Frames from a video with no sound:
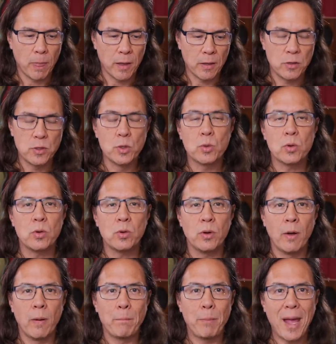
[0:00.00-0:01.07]
endure
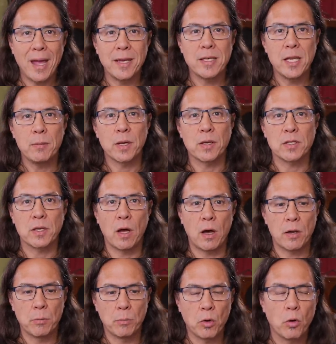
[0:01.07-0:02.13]
pandemics
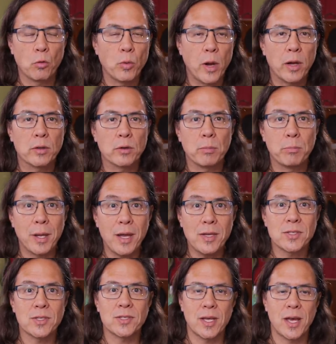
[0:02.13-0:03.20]
on a more regular
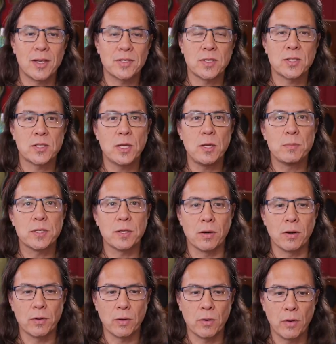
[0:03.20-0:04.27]
basis, as it seems
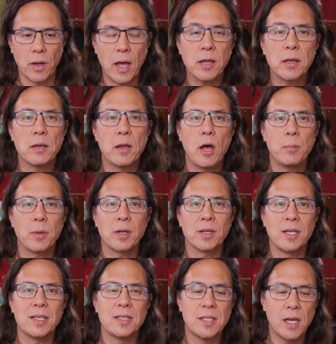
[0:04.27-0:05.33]
here. They're
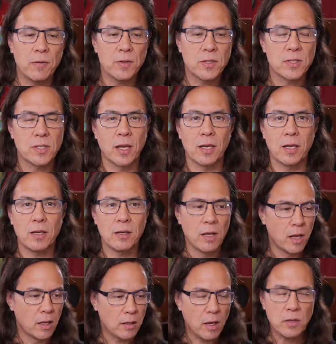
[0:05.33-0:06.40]
economically devastating,
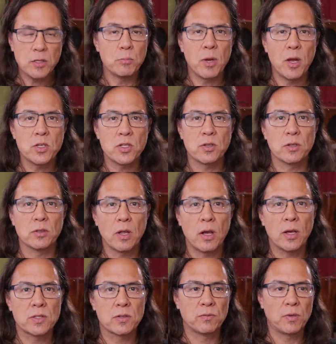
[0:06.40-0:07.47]
not to mention the
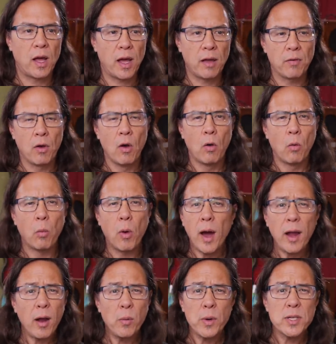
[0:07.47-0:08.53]
loss of life.
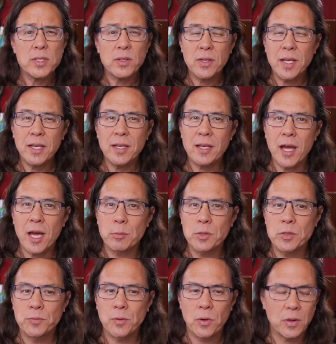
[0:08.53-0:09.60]
Why are we still eating
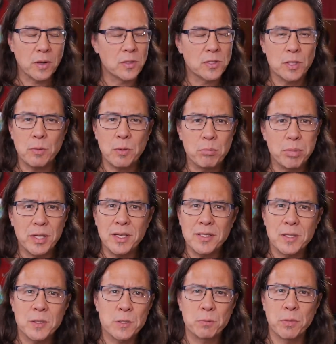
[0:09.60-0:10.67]
animals for? Can someone please
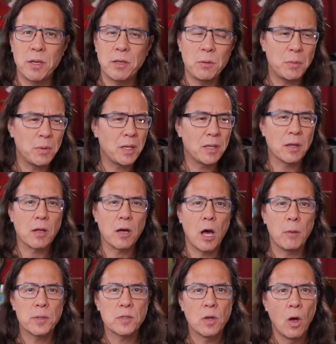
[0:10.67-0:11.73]
explain to me in the
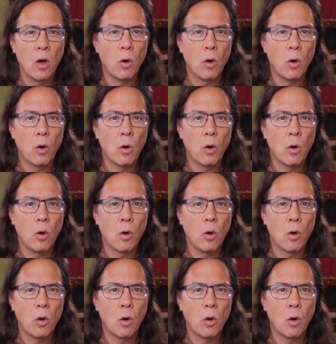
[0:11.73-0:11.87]
comments